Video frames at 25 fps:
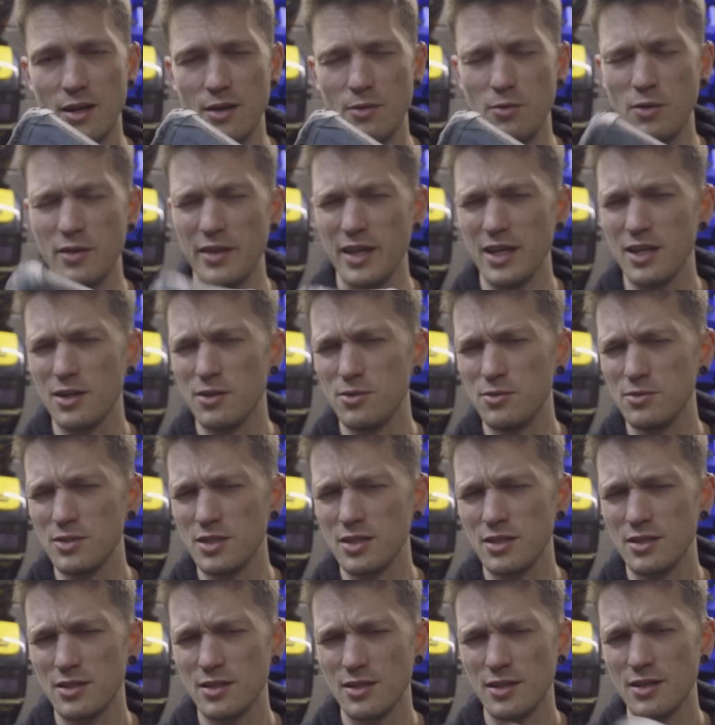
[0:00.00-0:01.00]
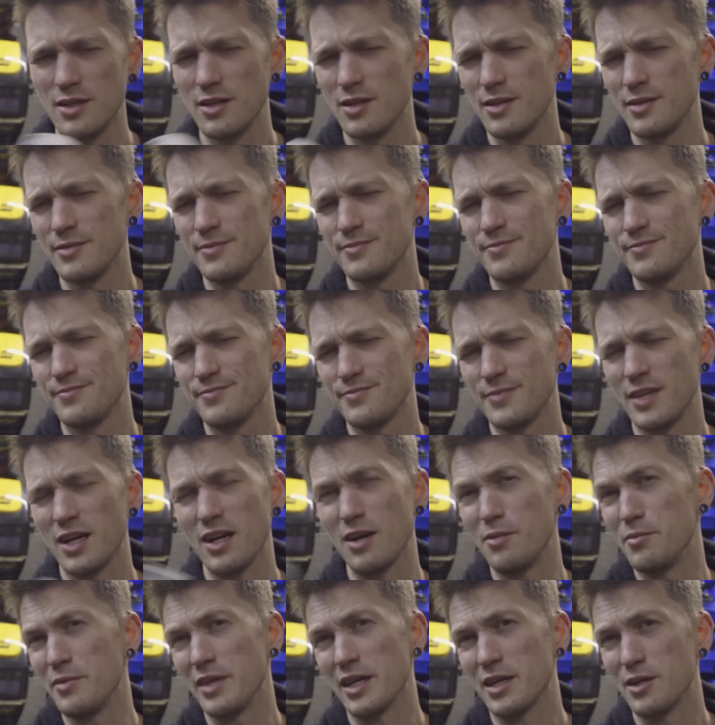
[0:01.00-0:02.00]
What are they called? I
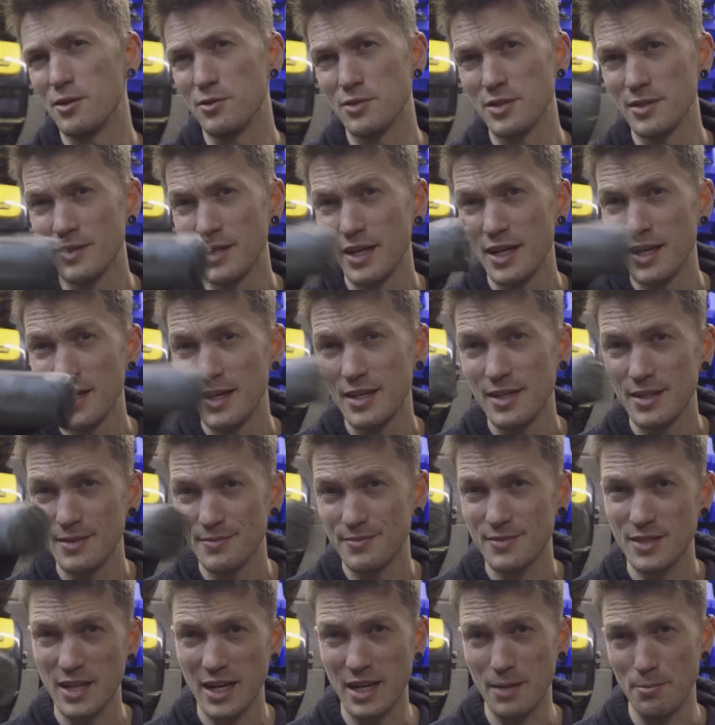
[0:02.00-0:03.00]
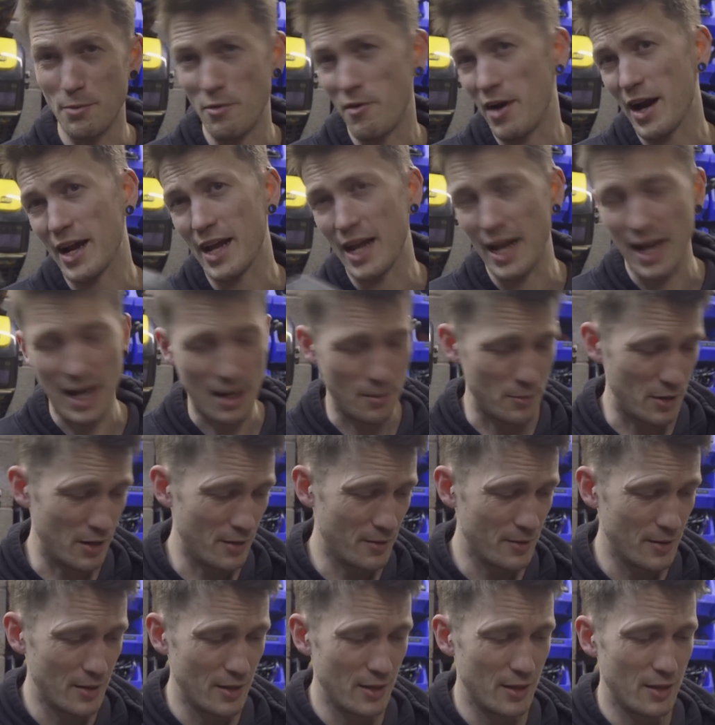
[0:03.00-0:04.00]
can't remember what they're called. It's like a Baraka
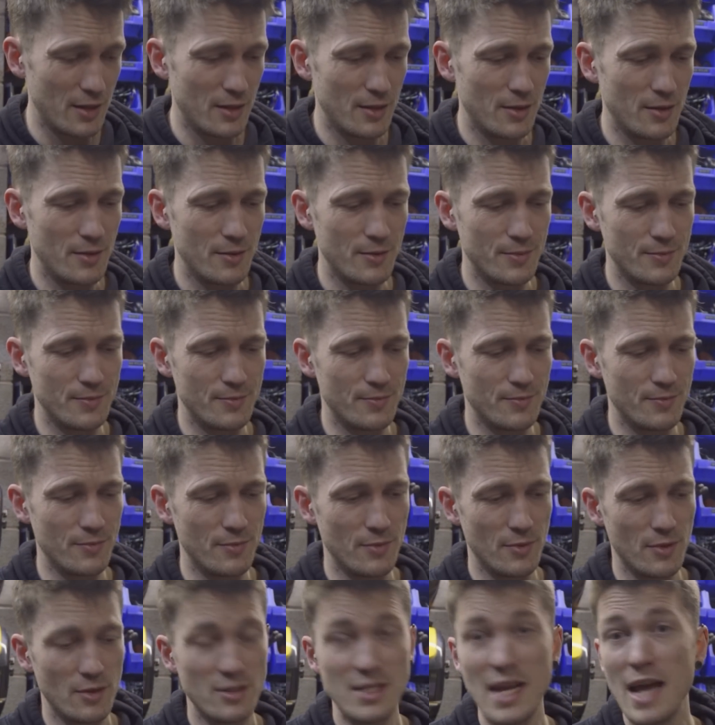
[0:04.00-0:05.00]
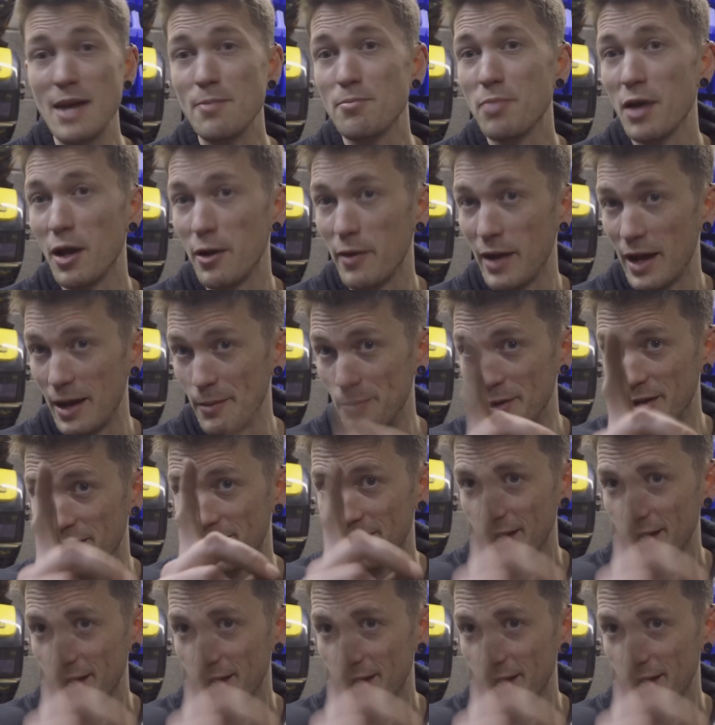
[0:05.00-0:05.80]
hammer. Dead blow hammer,